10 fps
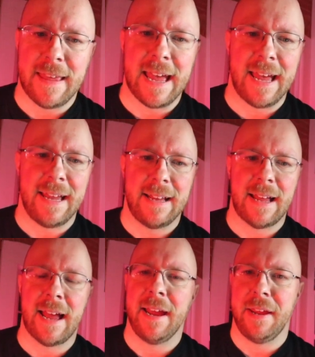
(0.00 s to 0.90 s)
that
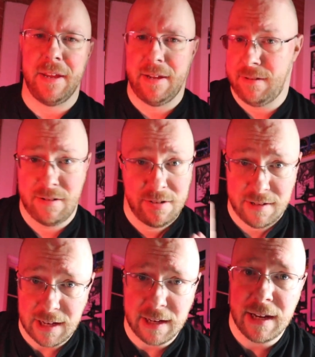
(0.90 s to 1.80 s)
I could
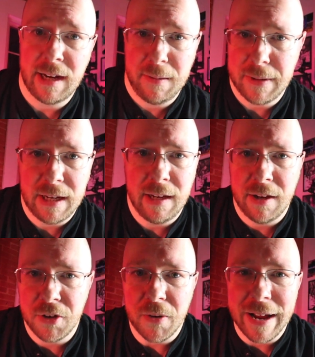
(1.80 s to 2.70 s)
not get anybody
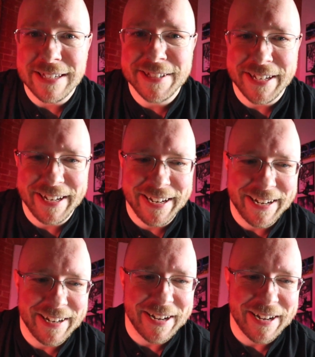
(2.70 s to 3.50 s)
interested in.